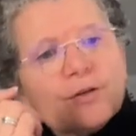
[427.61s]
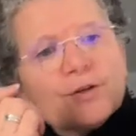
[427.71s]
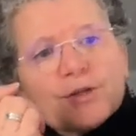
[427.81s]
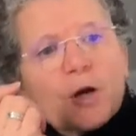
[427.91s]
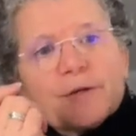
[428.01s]

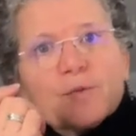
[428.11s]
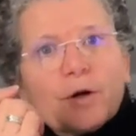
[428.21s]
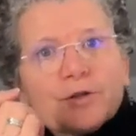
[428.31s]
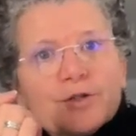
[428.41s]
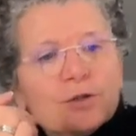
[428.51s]
there's always
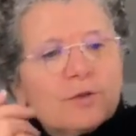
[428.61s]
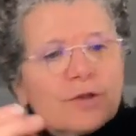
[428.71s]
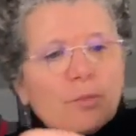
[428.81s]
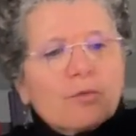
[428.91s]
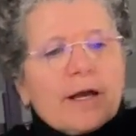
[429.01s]
one or two
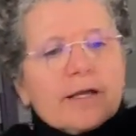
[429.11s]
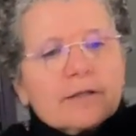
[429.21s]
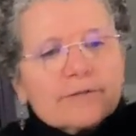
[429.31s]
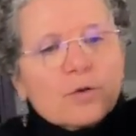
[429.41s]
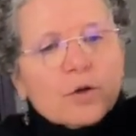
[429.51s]
that break,
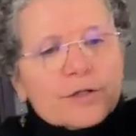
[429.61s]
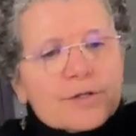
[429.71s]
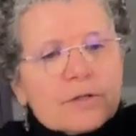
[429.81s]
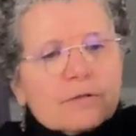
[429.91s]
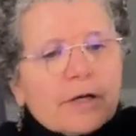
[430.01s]
of
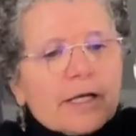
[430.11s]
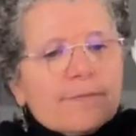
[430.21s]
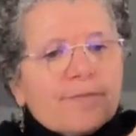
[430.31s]
course, right?